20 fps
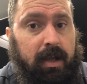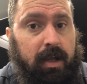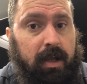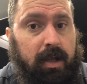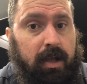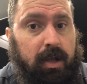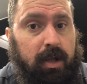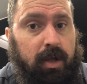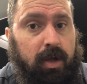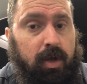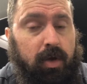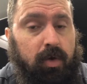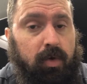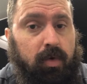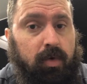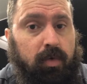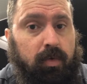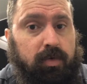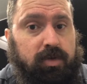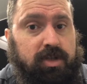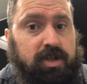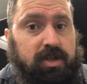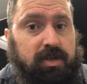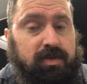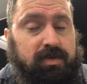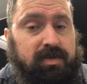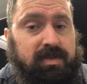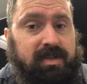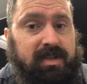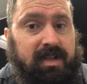you
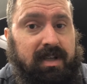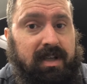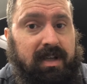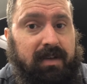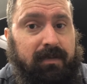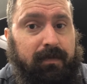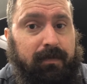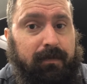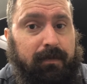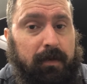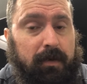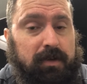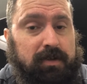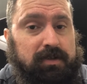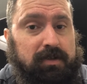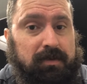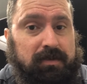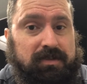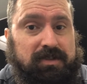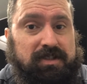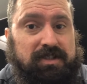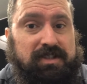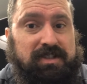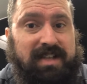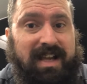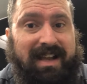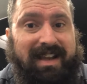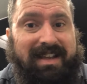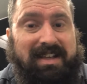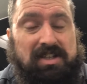choose the first or
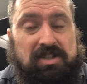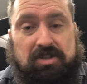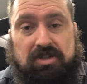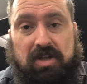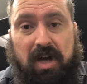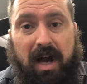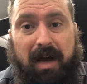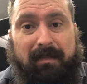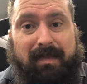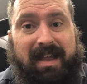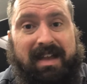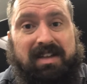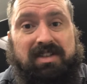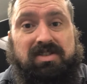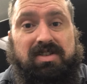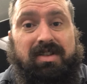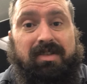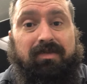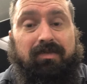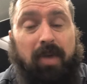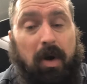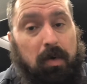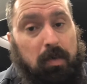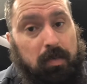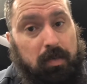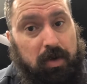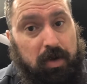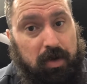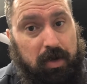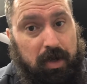second job that is
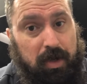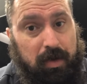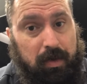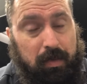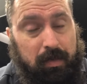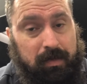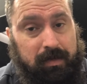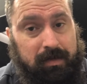thrown to you.